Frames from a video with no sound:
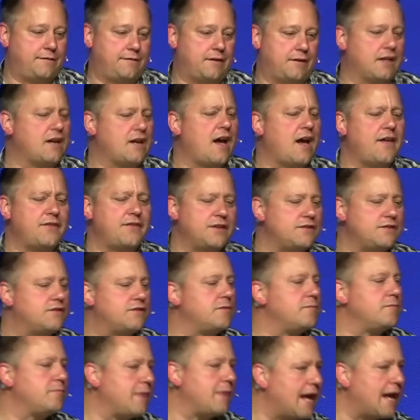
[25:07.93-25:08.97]
A God that
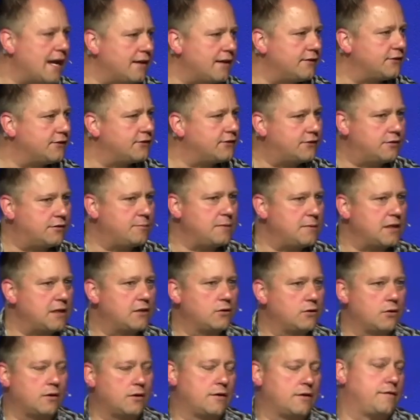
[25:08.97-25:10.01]
demands to be
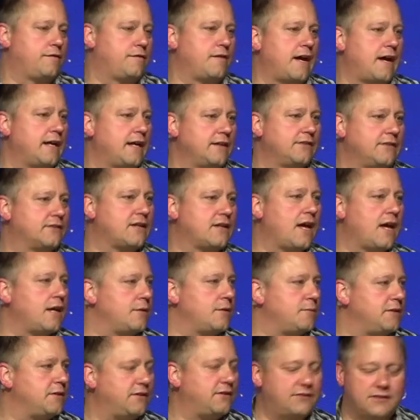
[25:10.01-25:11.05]
glorified has got to
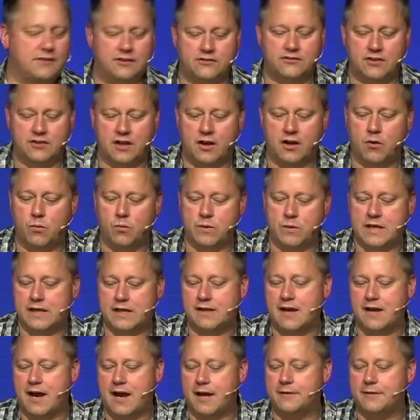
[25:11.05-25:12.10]
be such a, a, weak
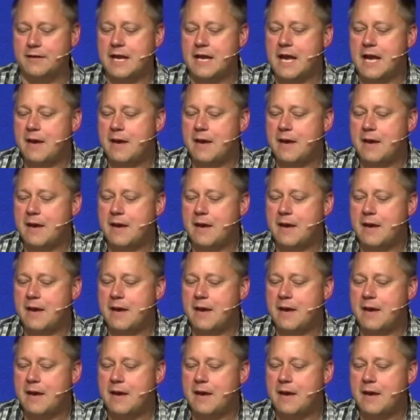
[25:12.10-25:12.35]
God.